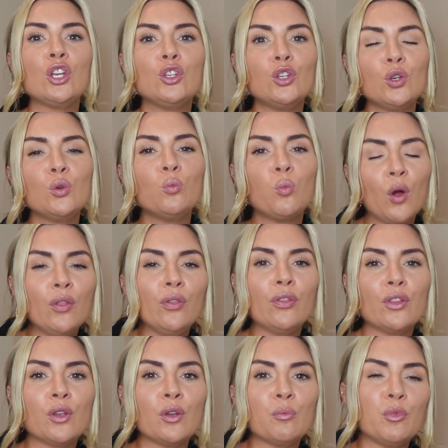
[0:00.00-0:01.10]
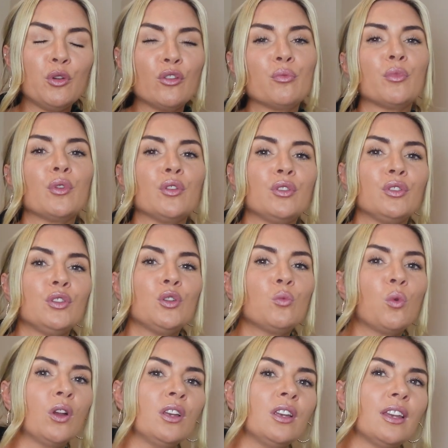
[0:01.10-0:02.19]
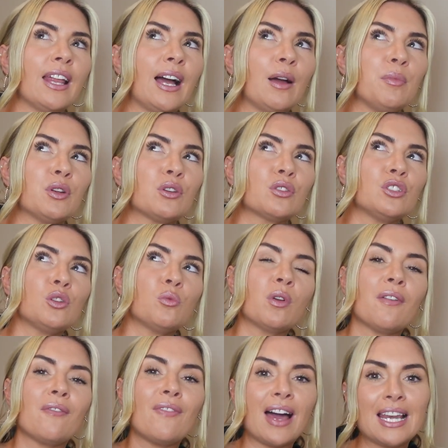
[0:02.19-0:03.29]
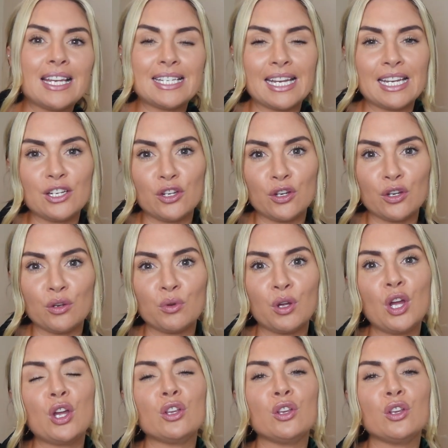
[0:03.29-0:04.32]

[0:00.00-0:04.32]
You want the movement, you want that because you want to validate you